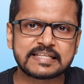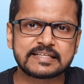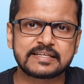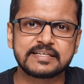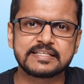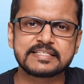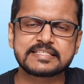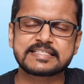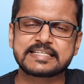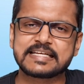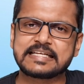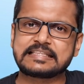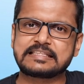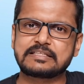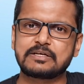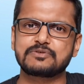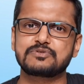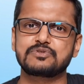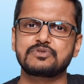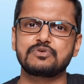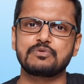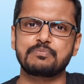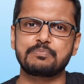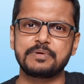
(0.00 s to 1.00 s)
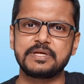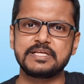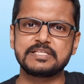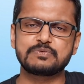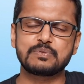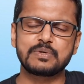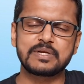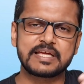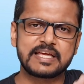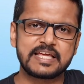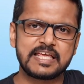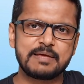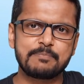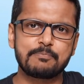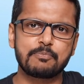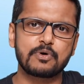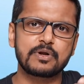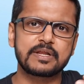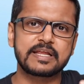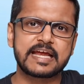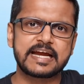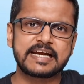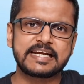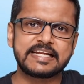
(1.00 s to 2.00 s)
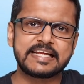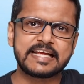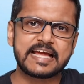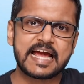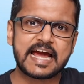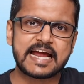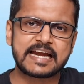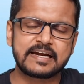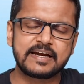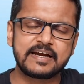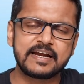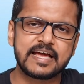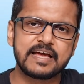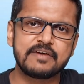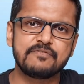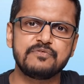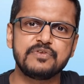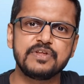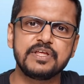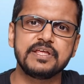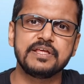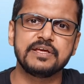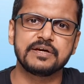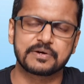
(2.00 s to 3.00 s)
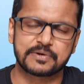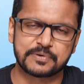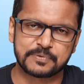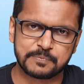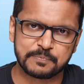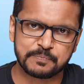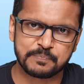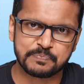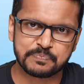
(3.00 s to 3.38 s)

that is 10,000 rupees will keep on getting added every year.